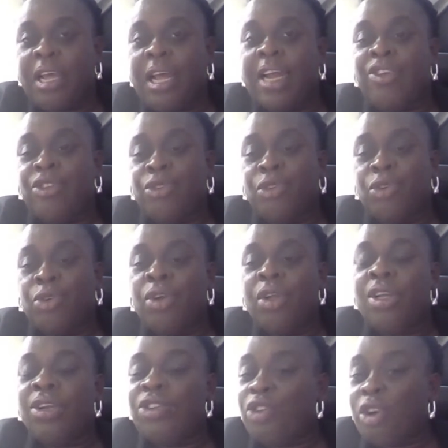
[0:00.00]
and
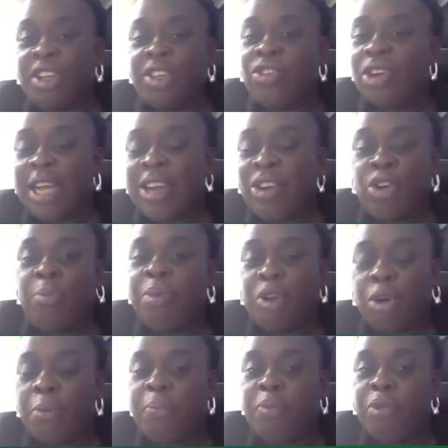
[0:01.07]
the auditor cannot be
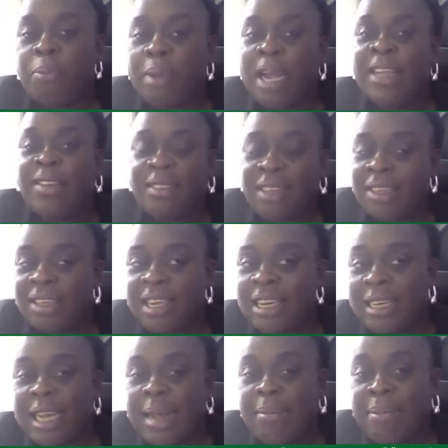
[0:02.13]
compromised
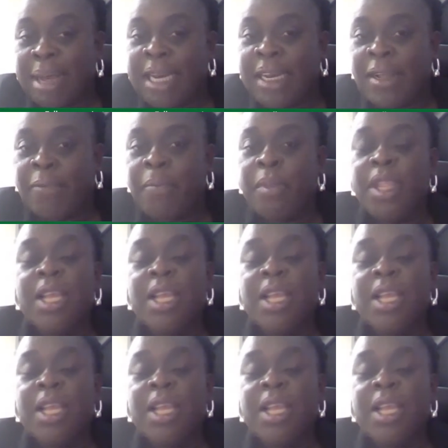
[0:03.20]
in that manner.